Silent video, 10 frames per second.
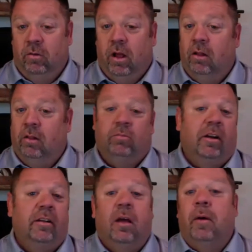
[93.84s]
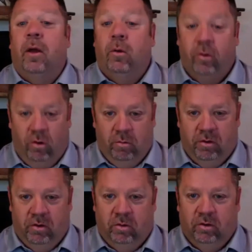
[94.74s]
I'll rent out my own home and
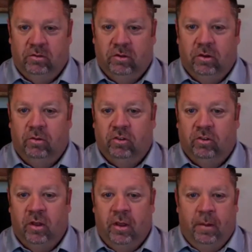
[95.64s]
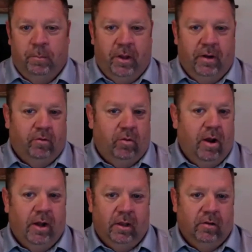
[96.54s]
do it. So there's been a
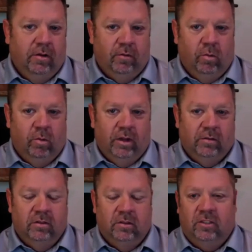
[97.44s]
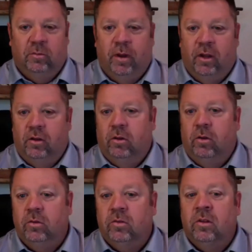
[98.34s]
variety of different ways that's been in
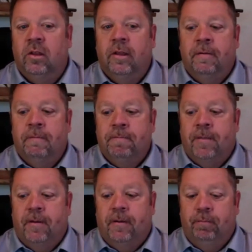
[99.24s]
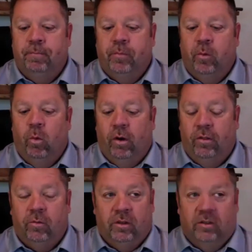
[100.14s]
use. One of
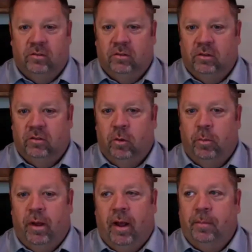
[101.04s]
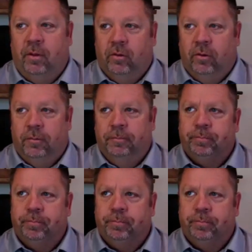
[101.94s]
the reasons it's so popular,